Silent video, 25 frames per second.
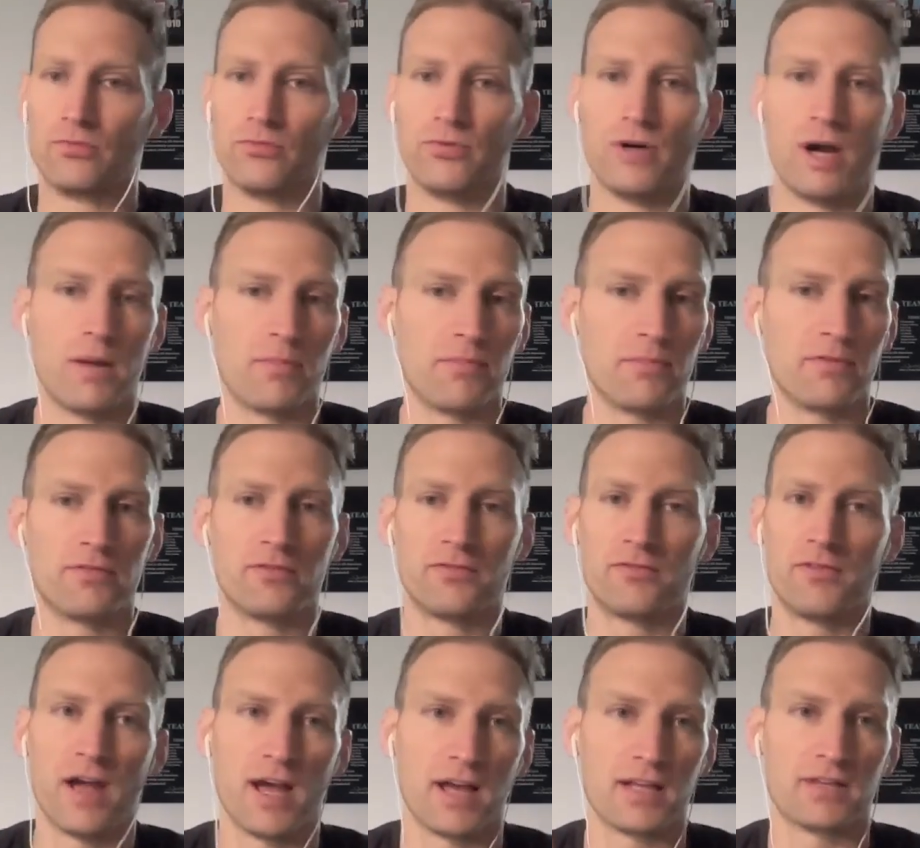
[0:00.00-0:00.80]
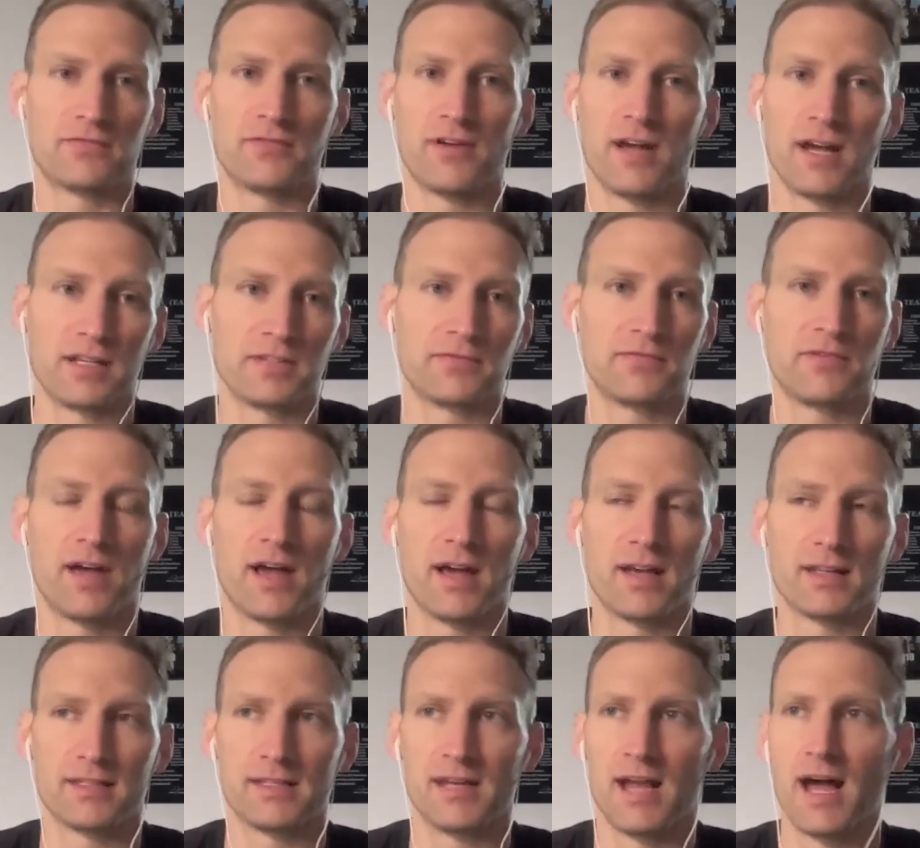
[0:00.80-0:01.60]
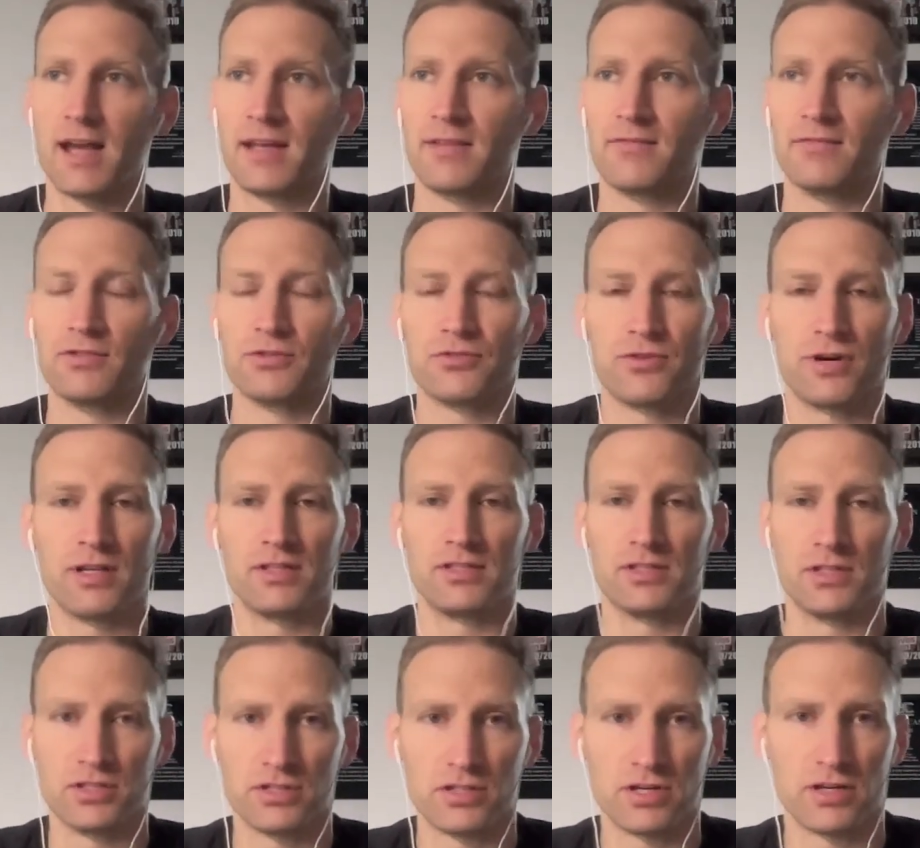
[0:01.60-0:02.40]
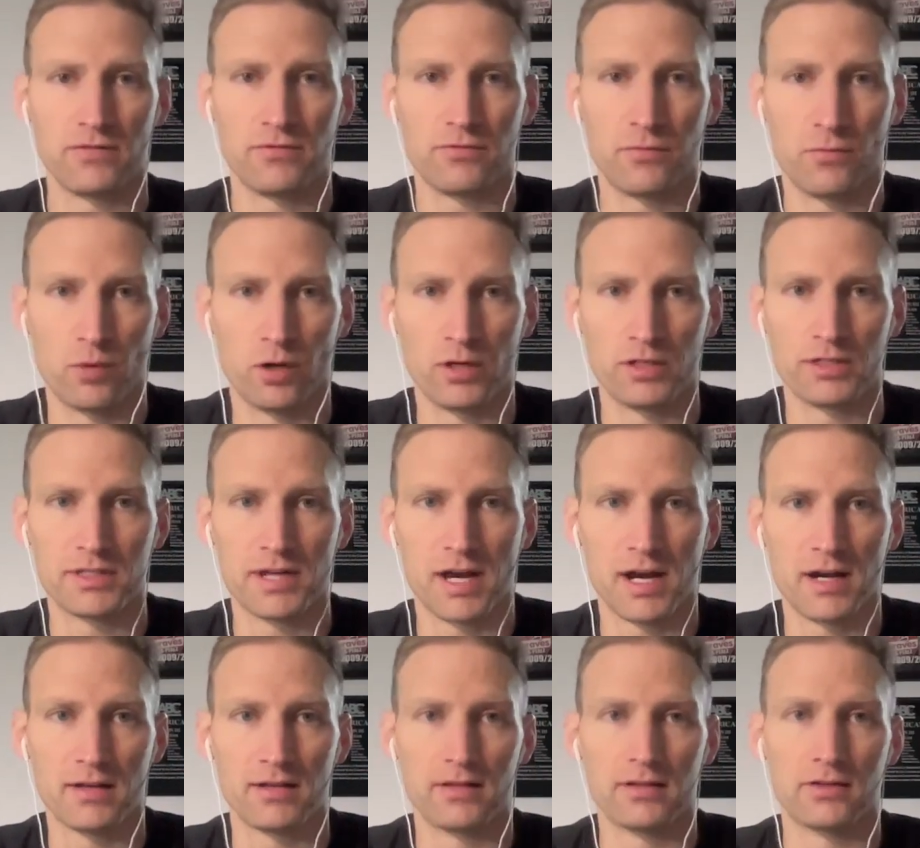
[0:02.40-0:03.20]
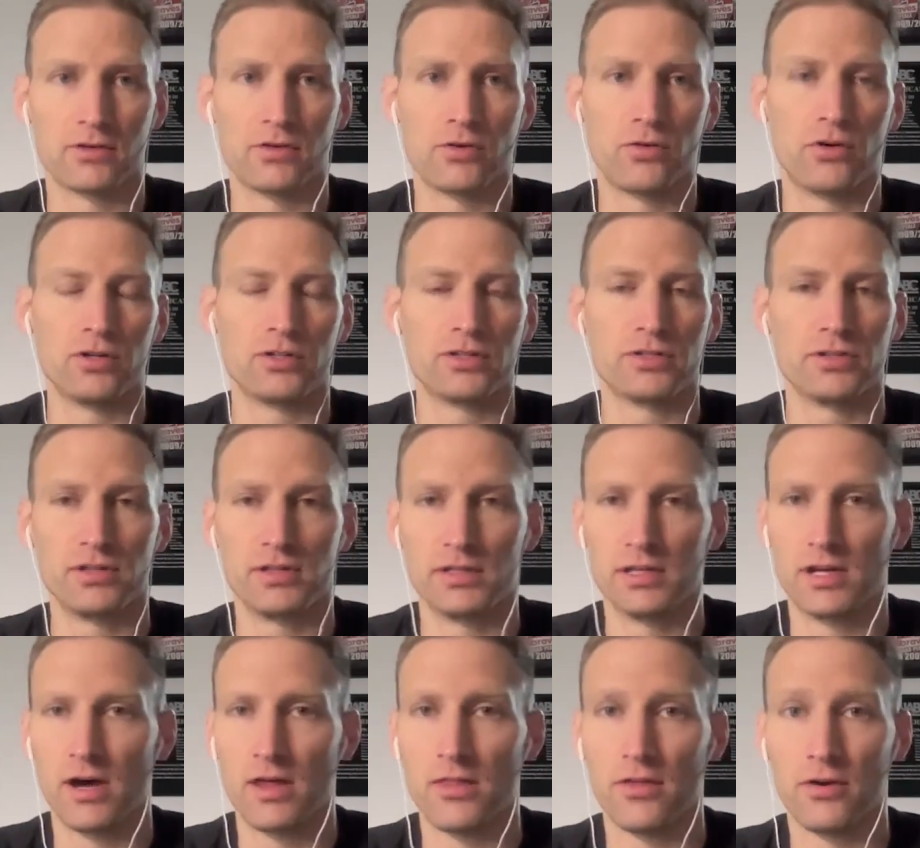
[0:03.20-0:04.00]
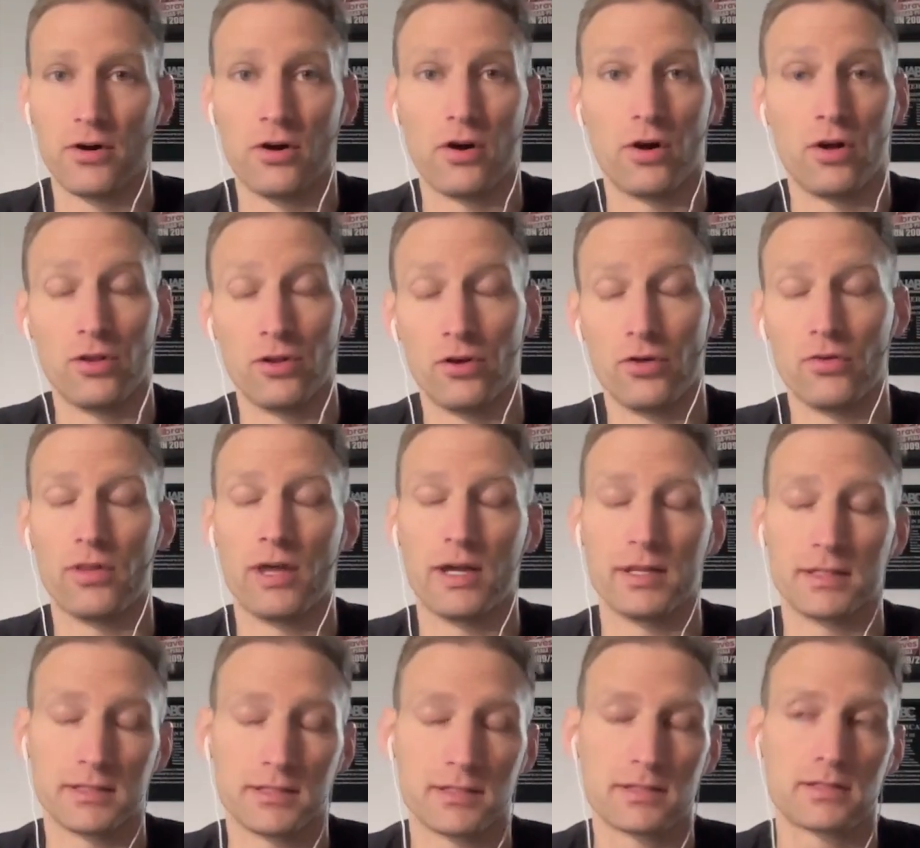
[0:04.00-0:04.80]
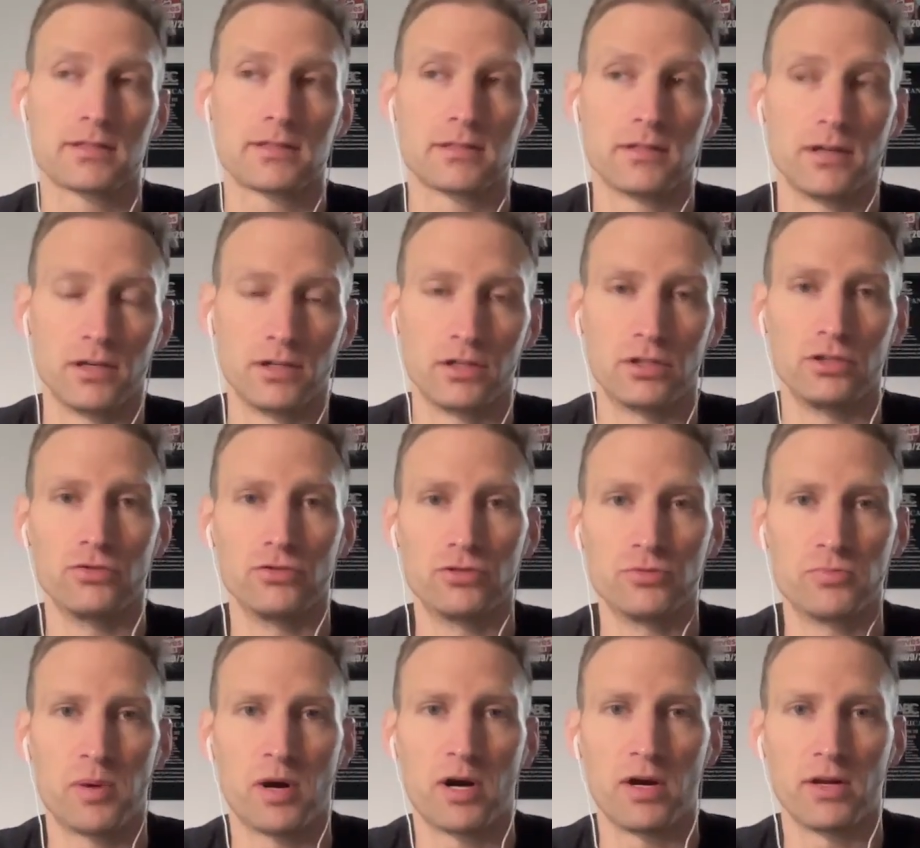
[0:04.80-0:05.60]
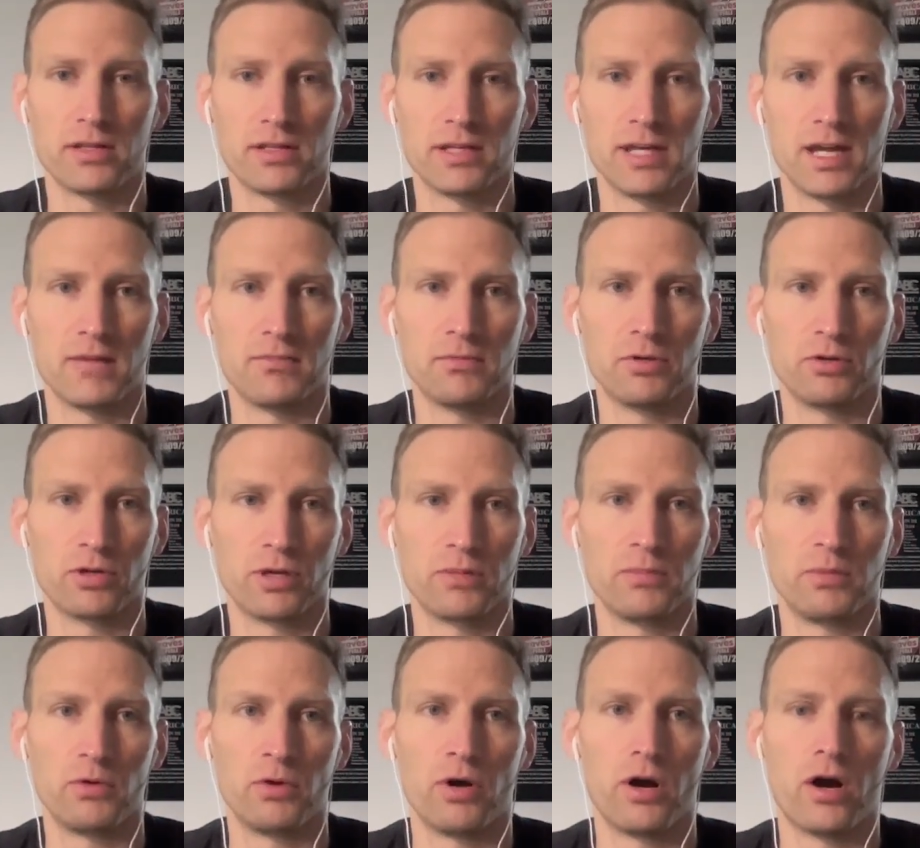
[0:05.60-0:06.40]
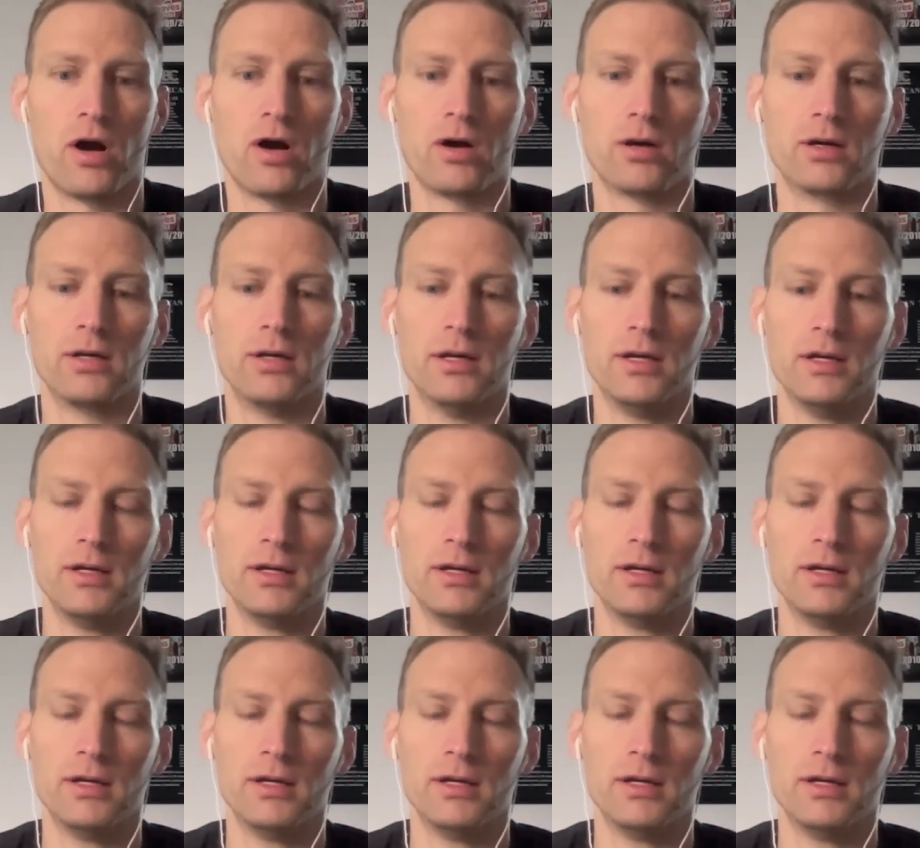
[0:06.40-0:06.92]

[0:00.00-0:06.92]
rep, fast, fast, fast, not even transitioning from one side of the court to the other, although that's a huge part of the game, don't get me wrong.